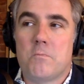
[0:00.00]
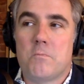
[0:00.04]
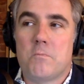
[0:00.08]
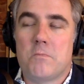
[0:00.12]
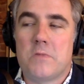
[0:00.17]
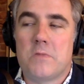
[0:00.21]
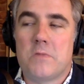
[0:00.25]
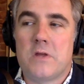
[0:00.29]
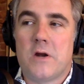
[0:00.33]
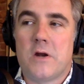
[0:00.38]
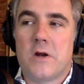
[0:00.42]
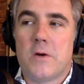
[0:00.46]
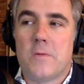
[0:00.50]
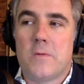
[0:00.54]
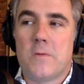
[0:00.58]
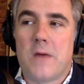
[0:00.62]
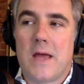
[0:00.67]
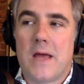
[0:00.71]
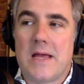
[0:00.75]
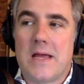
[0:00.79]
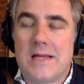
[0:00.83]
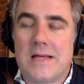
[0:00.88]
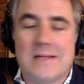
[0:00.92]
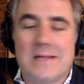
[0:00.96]
you know,
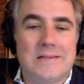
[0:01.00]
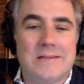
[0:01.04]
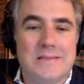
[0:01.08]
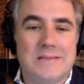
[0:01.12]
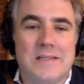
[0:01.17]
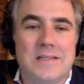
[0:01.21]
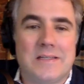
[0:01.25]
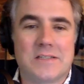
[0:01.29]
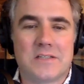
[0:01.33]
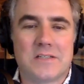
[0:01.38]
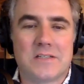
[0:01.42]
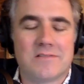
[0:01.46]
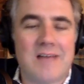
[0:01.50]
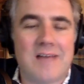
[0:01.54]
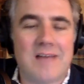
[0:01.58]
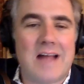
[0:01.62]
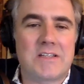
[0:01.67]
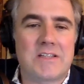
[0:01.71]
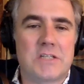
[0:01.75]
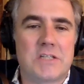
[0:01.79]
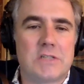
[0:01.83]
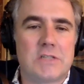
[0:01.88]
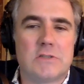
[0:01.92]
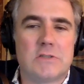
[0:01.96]
there's a
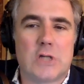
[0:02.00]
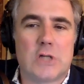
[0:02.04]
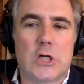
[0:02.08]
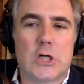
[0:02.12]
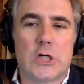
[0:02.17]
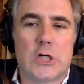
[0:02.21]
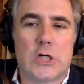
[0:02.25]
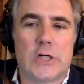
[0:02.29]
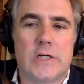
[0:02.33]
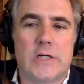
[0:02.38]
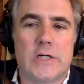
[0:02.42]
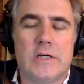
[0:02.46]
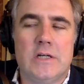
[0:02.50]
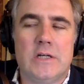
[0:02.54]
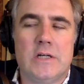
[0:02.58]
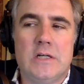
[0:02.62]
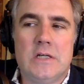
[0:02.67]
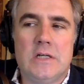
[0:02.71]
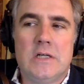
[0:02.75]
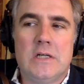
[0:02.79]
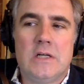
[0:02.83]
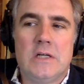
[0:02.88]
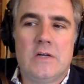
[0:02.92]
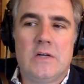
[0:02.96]
lot to learn
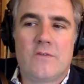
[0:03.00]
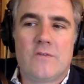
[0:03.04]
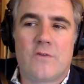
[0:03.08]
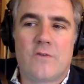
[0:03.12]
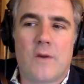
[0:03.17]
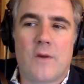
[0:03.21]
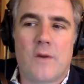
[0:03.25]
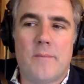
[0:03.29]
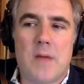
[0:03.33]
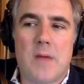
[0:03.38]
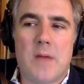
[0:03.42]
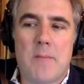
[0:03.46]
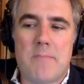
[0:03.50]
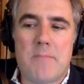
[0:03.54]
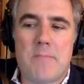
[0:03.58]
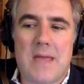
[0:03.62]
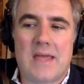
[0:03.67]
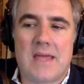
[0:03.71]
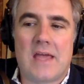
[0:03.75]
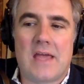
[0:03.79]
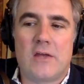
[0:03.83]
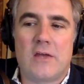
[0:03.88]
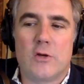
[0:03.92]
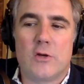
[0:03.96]
from
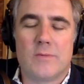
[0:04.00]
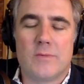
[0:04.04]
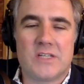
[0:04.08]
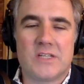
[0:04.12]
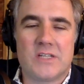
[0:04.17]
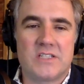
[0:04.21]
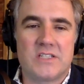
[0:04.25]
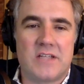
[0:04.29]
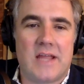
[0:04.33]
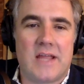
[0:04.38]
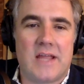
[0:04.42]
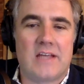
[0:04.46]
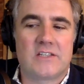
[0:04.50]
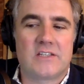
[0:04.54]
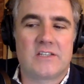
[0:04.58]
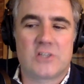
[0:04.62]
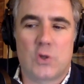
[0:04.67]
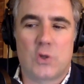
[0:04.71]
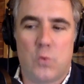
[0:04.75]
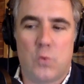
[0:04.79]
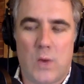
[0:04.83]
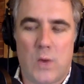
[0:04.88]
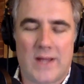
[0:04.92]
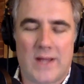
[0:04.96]
making your mistakes
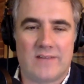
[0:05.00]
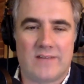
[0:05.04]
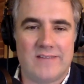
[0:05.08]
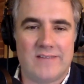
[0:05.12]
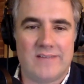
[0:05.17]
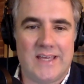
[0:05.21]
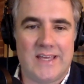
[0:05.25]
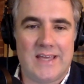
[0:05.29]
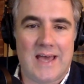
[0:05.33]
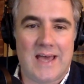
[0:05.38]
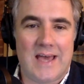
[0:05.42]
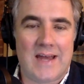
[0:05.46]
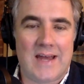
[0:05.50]
quickly and